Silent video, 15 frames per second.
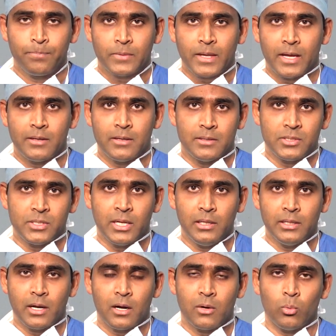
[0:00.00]
and still
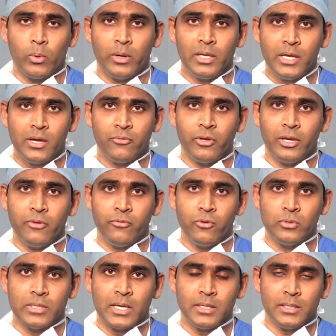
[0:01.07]
there are only a very few
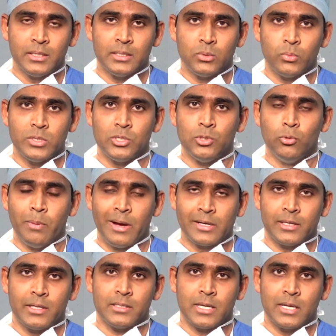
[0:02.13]
centers which do
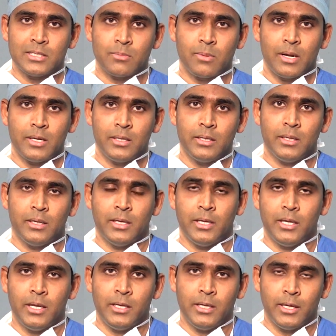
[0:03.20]
pancreas transplant uh, in
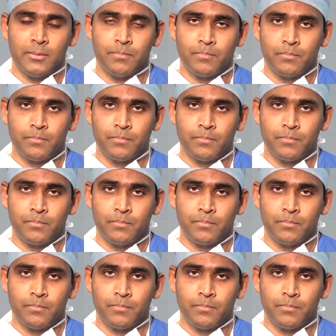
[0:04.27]
India.